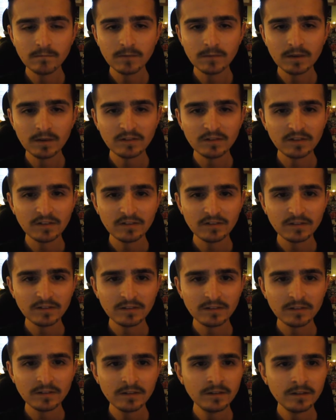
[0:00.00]
It's just,
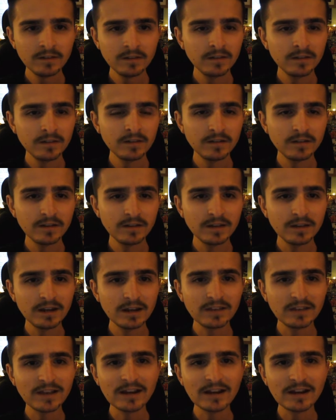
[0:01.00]
in
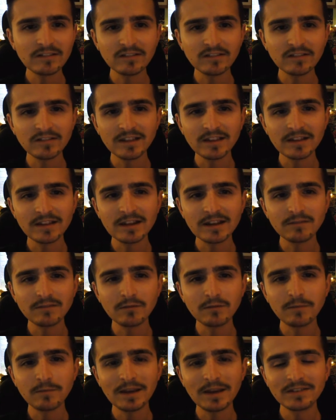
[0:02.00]
Italian, it's just another level
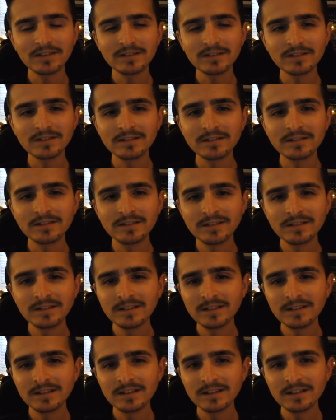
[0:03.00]
of banter.
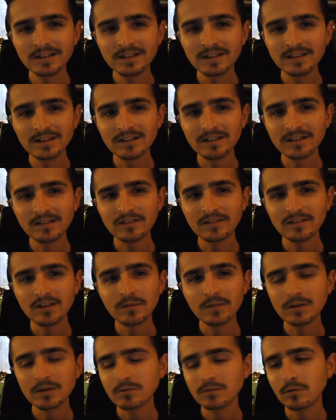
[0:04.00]
It's just so
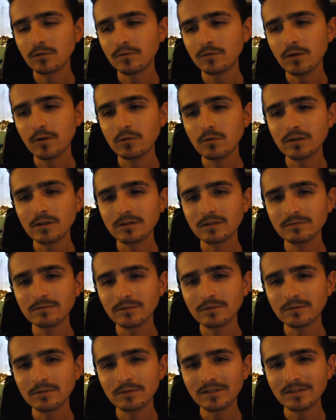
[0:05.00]
much more vulgar,
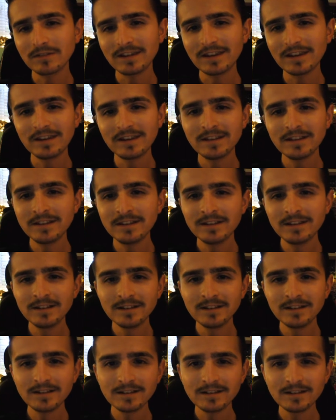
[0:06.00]
what we say.
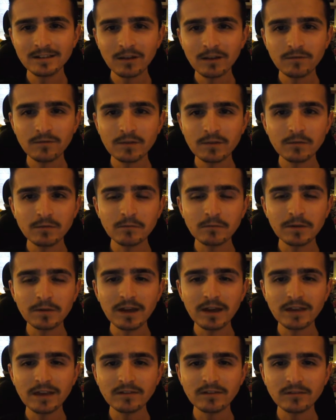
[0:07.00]
Don't think we're all
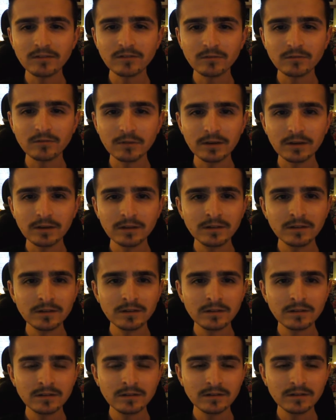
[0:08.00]
polite just because we're,
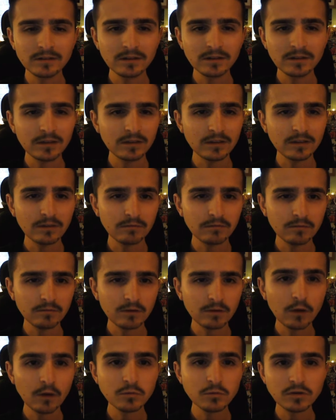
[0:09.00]
you know, I don't know,
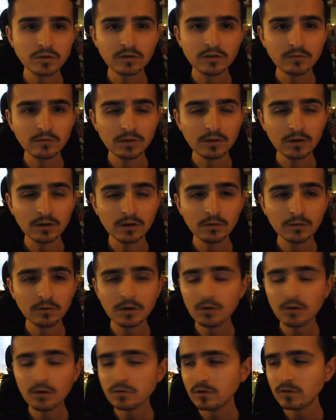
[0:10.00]
cultured. We're not, are we
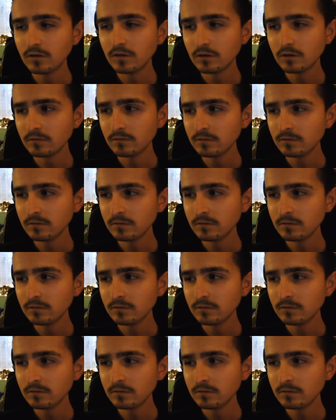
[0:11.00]
cultured? No.